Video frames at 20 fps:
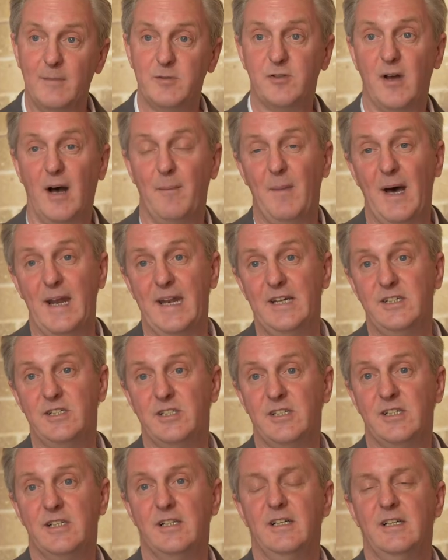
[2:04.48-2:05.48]
So I
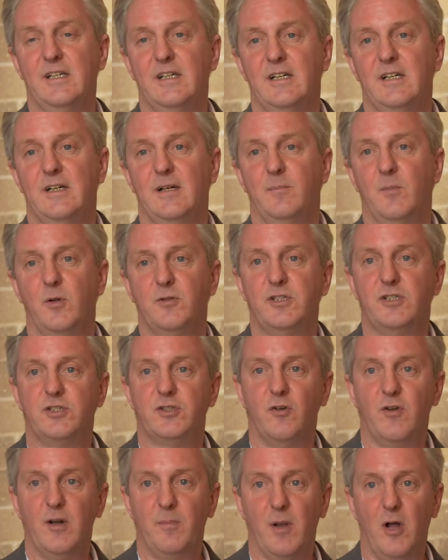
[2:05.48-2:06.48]
managed
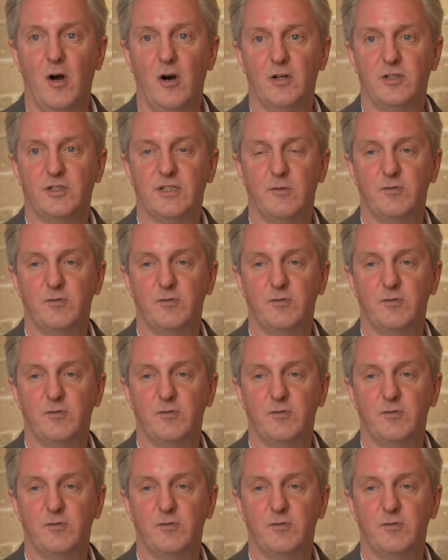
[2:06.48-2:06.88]
multi-storey blocks,